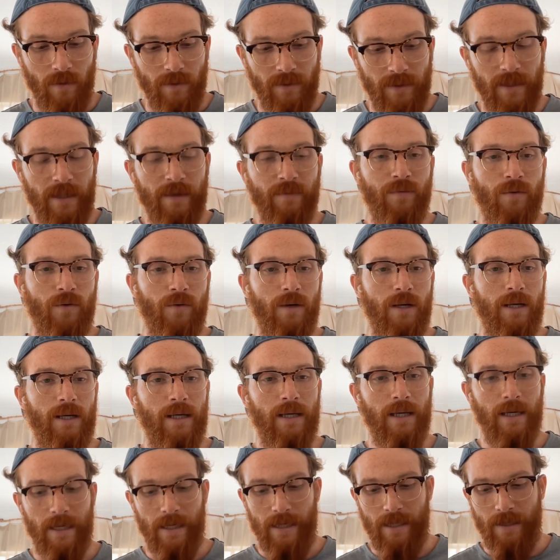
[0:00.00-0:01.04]

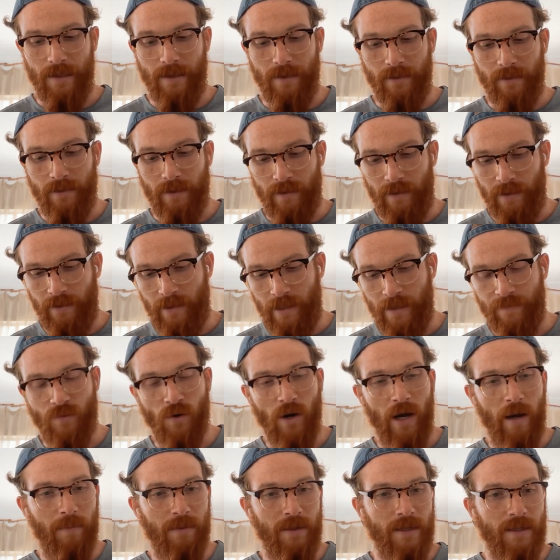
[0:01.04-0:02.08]
delivery and the
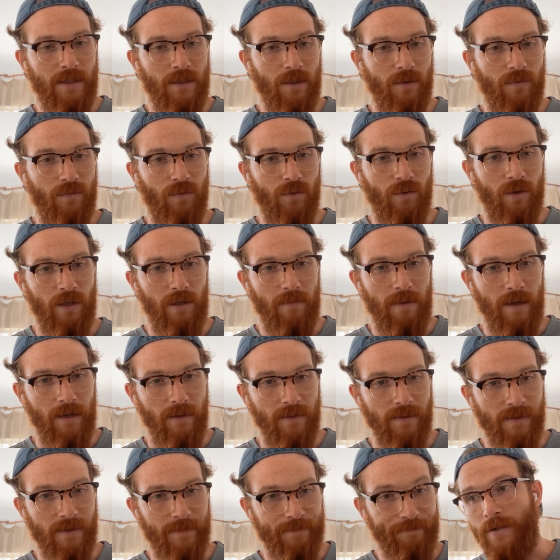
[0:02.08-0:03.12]
deliverability of your
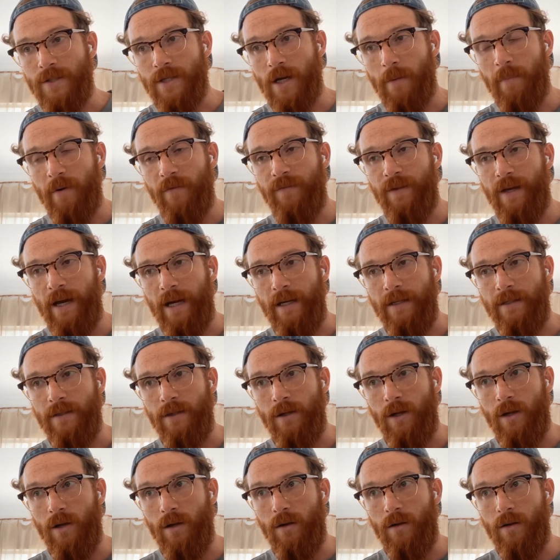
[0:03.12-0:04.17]
emails. On top of that,